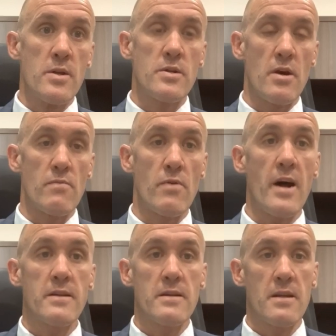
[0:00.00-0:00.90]
turn
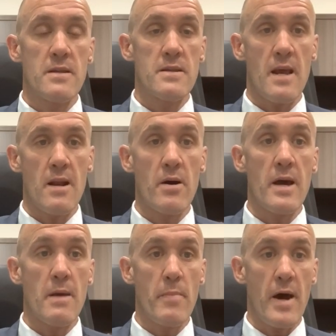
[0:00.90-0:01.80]
right into the sand
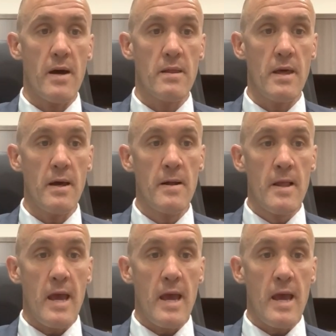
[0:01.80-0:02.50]
lot and park there,